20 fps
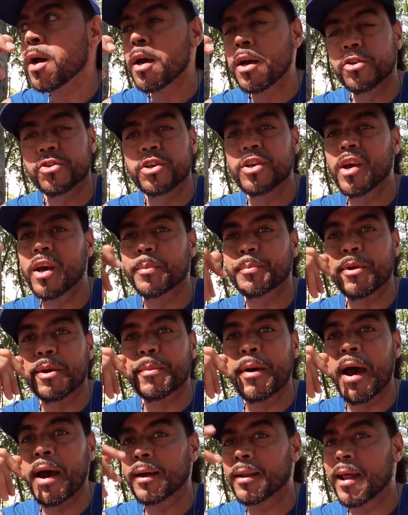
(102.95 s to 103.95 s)
She hit me
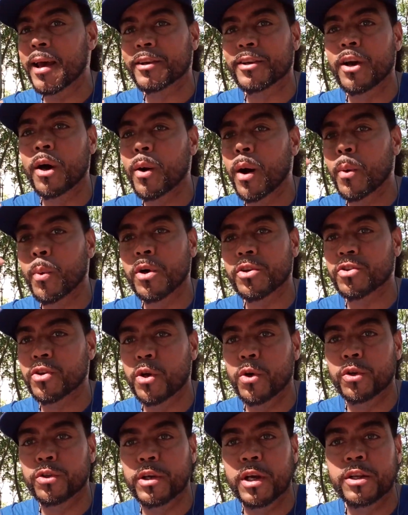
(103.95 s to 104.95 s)
back like, yo, I wasn't
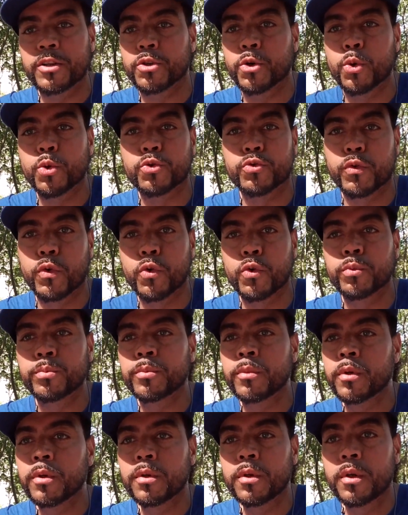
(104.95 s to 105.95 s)
in dude's room.
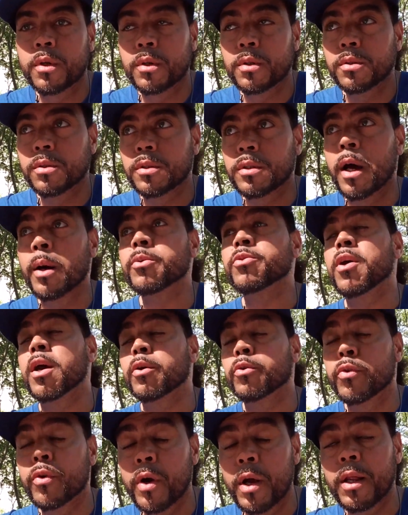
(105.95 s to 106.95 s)
And I was like,
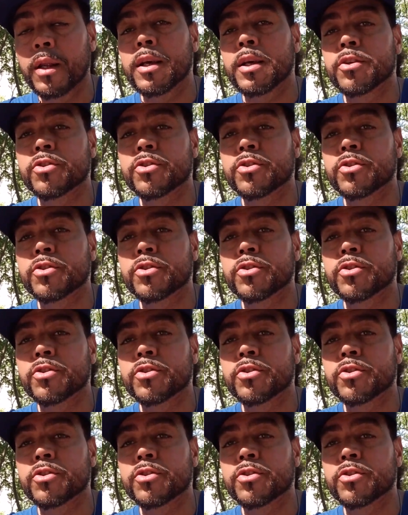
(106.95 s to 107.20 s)
really?